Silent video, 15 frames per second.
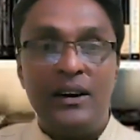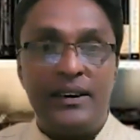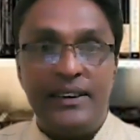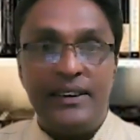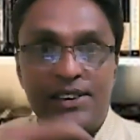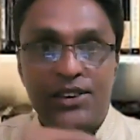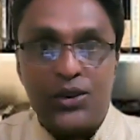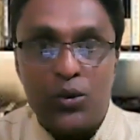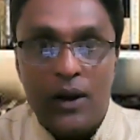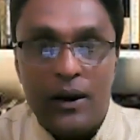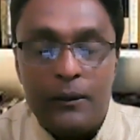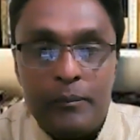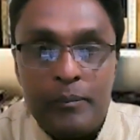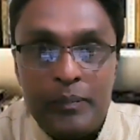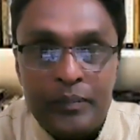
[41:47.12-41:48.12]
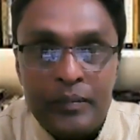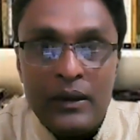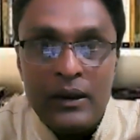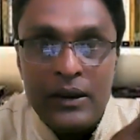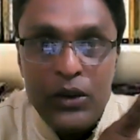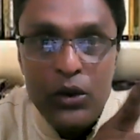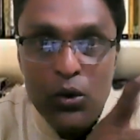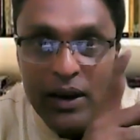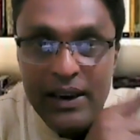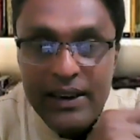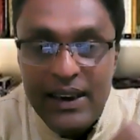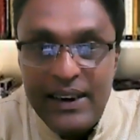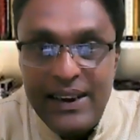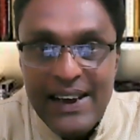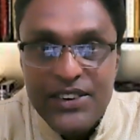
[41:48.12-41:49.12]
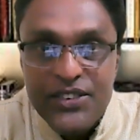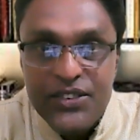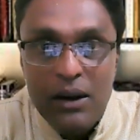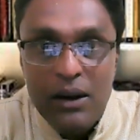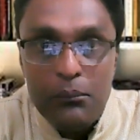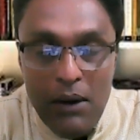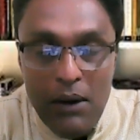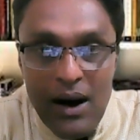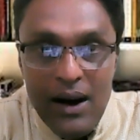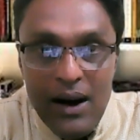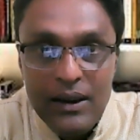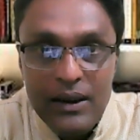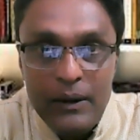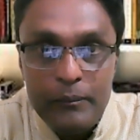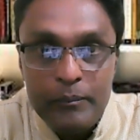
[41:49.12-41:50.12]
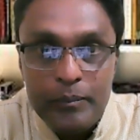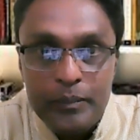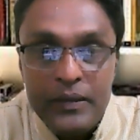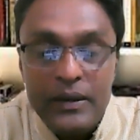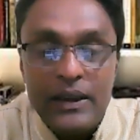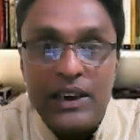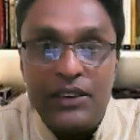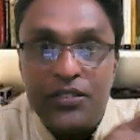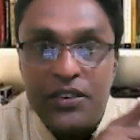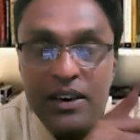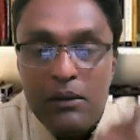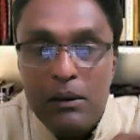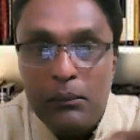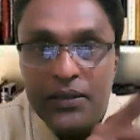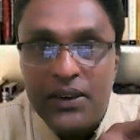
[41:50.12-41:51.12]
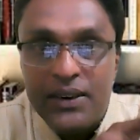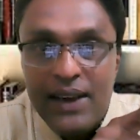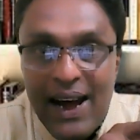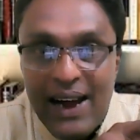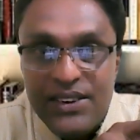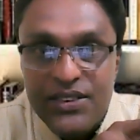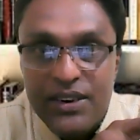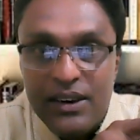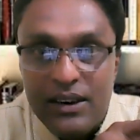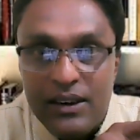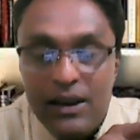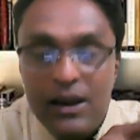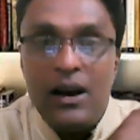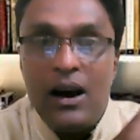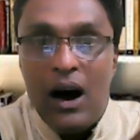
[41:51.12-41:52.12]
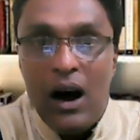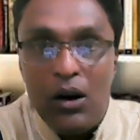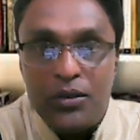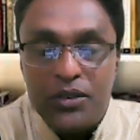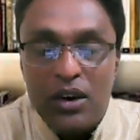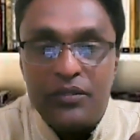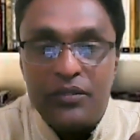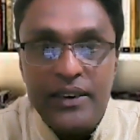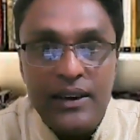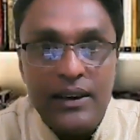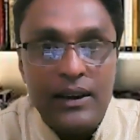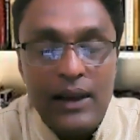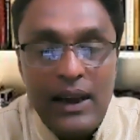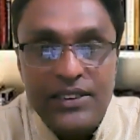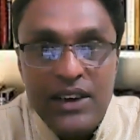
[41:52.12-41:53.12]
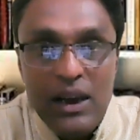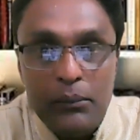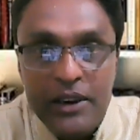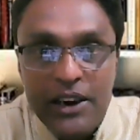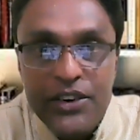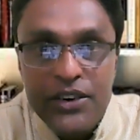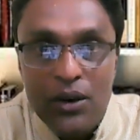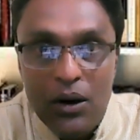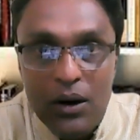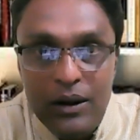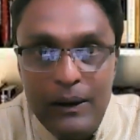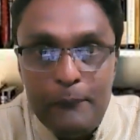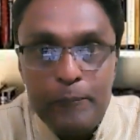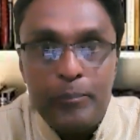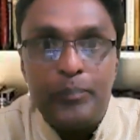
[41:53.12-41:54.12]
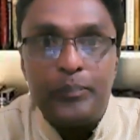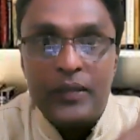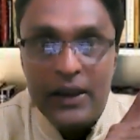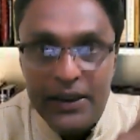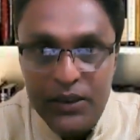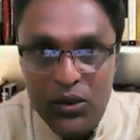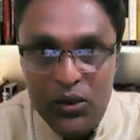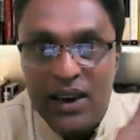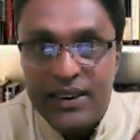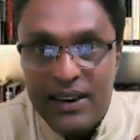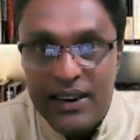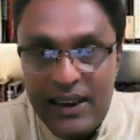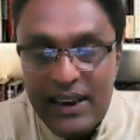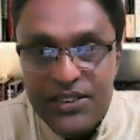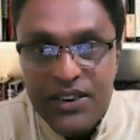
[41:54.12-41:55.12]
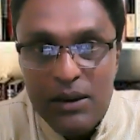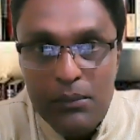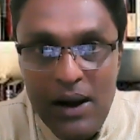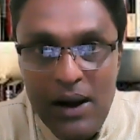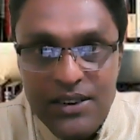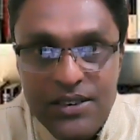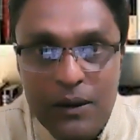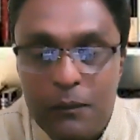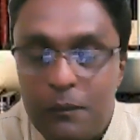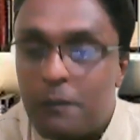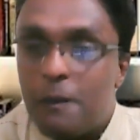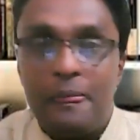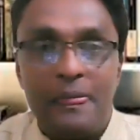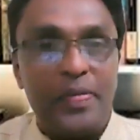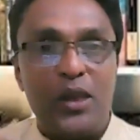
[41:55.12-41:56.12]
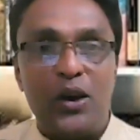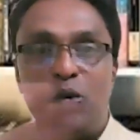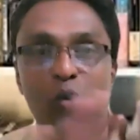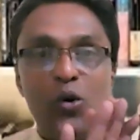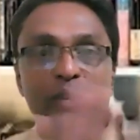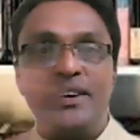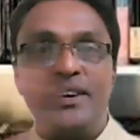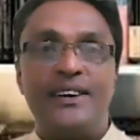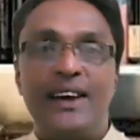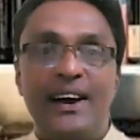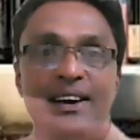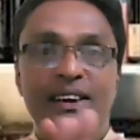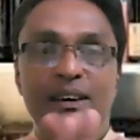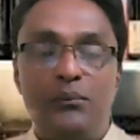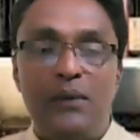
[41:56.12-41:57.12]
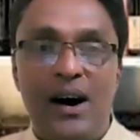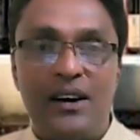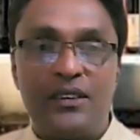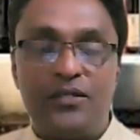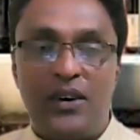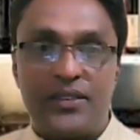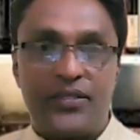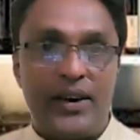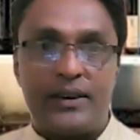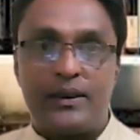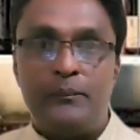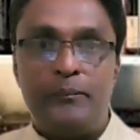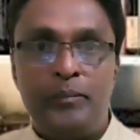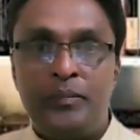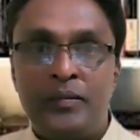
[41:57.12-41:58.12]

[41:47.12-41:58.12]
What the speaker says: Dear student, you get any extra mark if you remember that answer out of the examination hall? Do you get any extra marks? No, you won't get any mark for that.